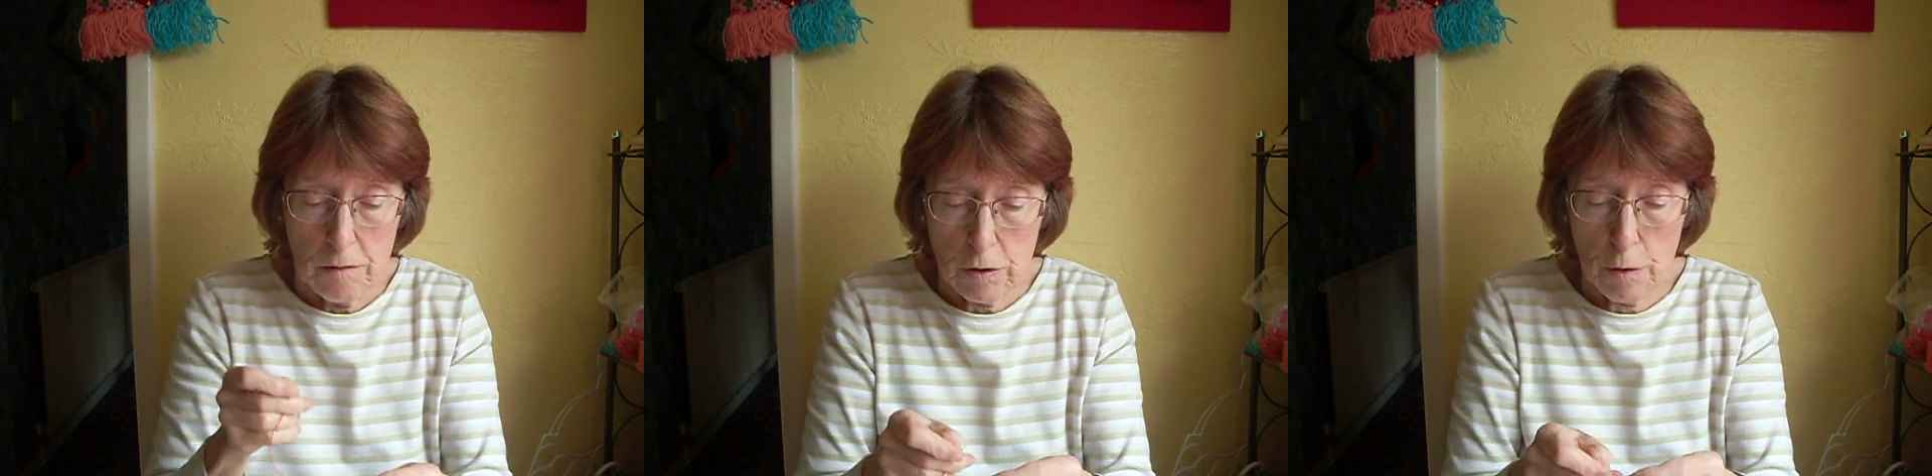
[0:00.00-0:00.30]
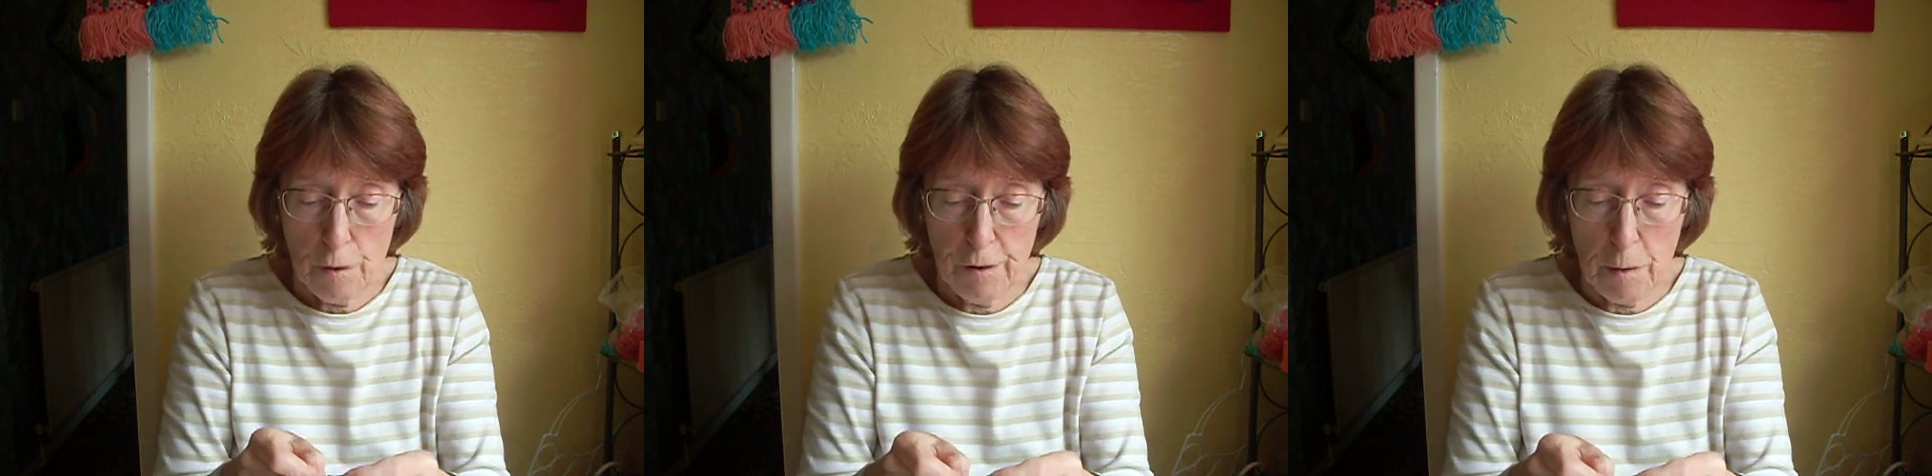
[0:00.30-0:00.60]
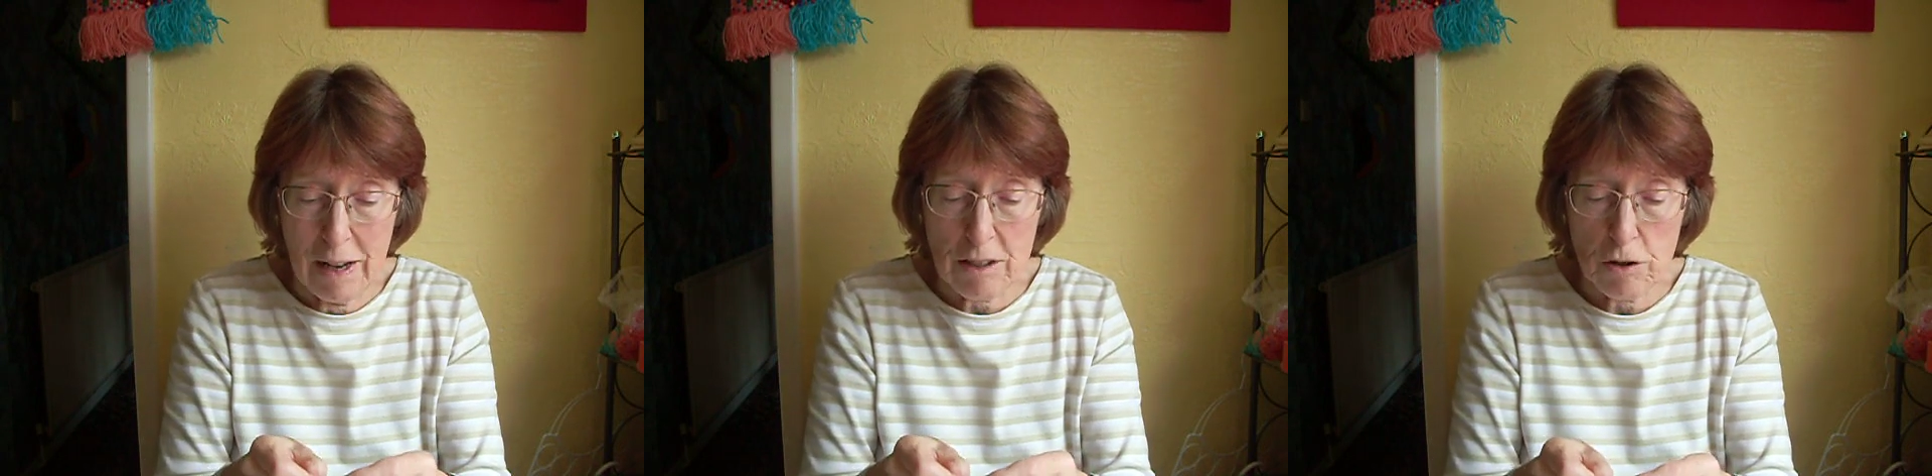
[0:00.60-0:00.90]
Do a
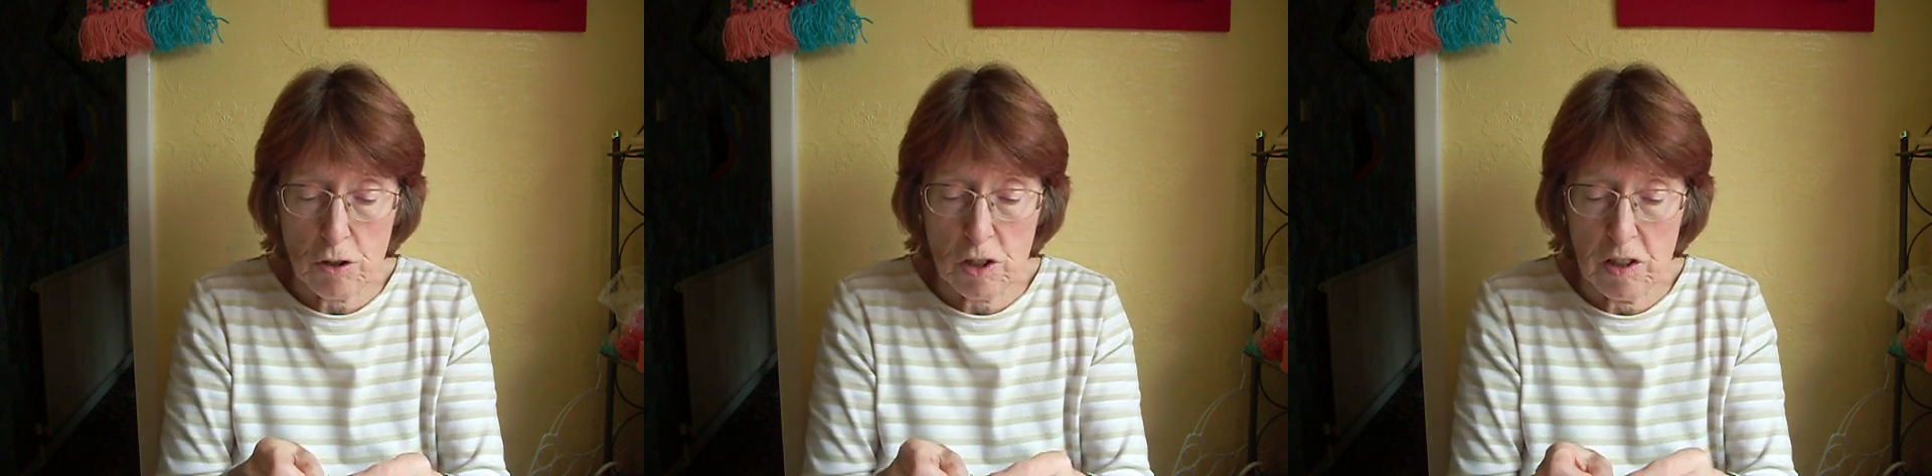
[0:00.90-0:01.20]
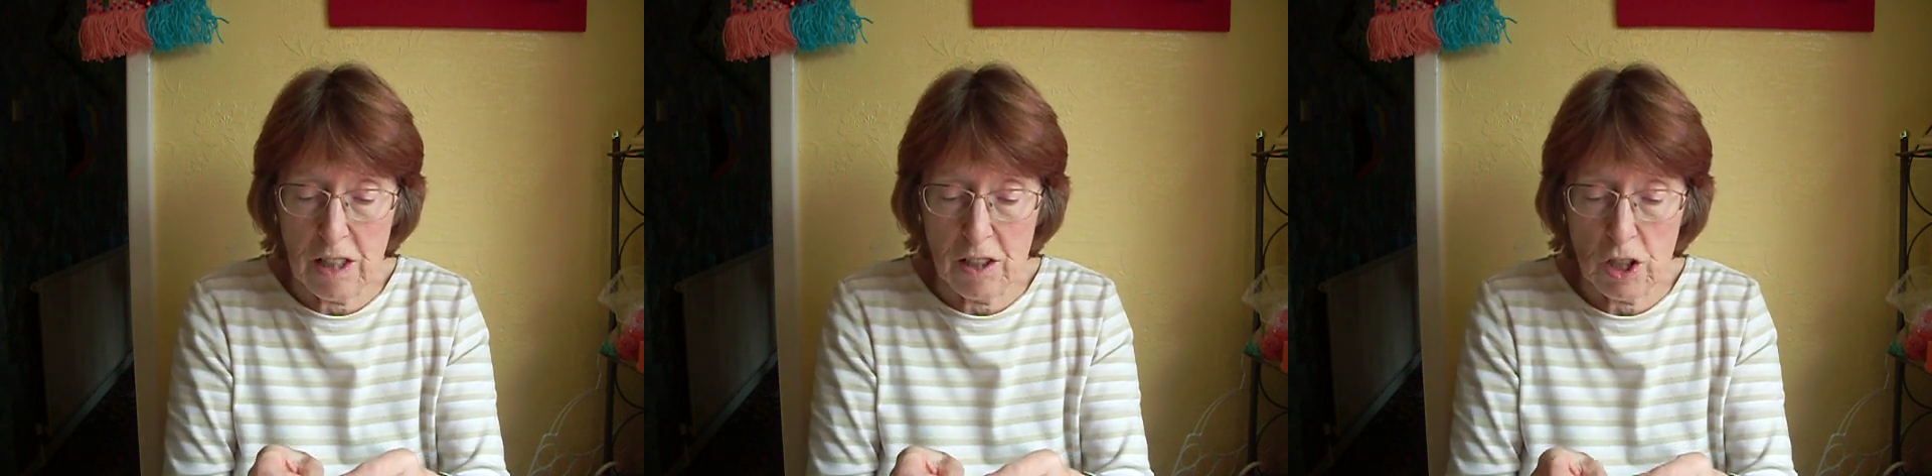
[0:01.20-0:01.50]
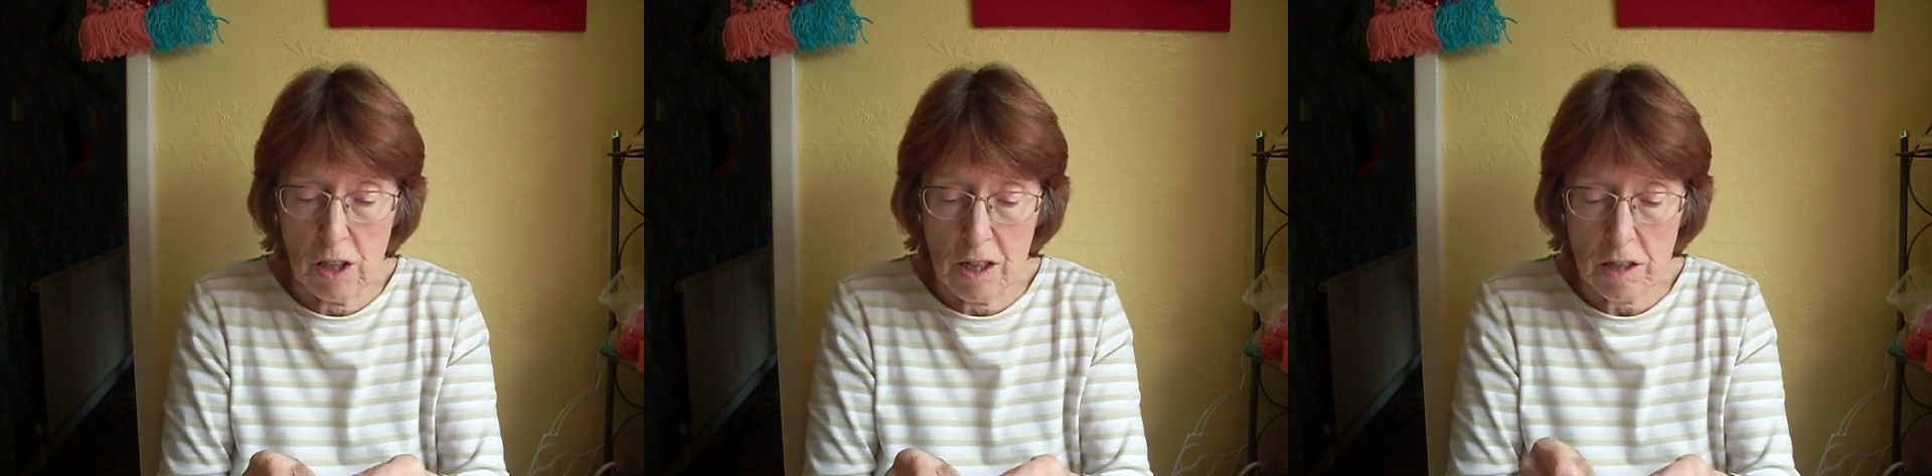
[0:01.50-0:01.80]
few extra
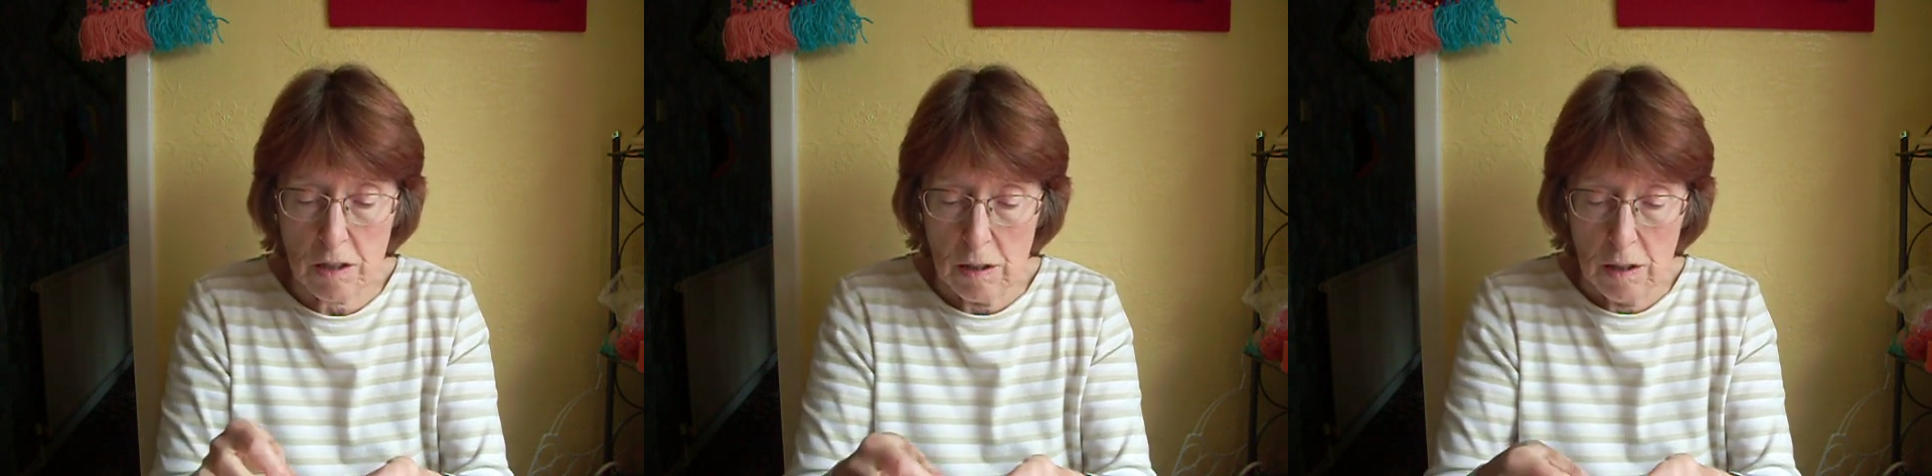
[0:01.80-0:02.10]
stitches.